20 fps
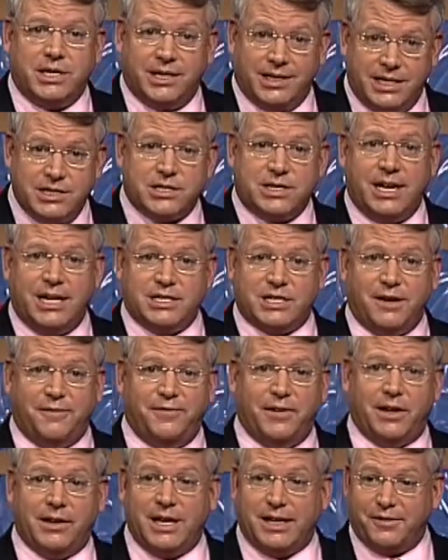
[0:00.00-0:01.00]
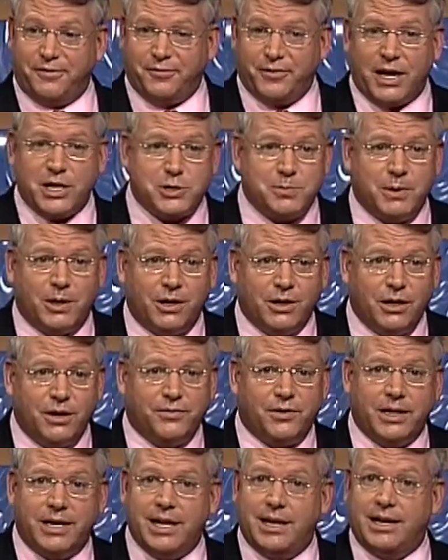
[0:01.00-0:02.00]
In this case, I felt like a freshman all
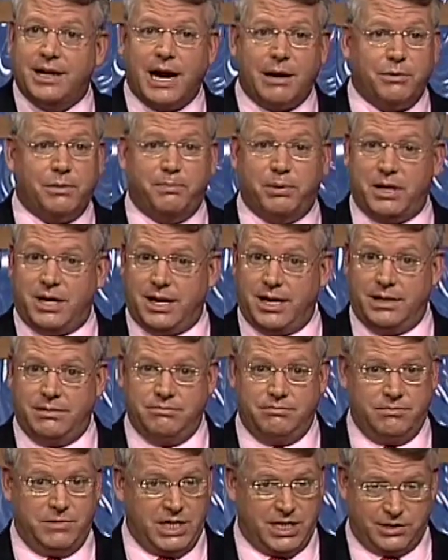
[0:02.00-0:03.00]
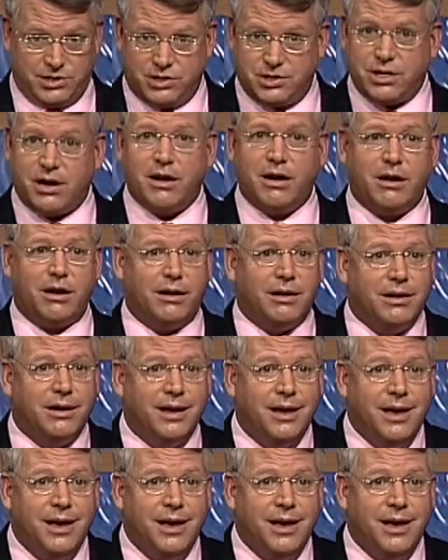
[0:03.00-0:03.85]
over again, and I replied, yes, sir.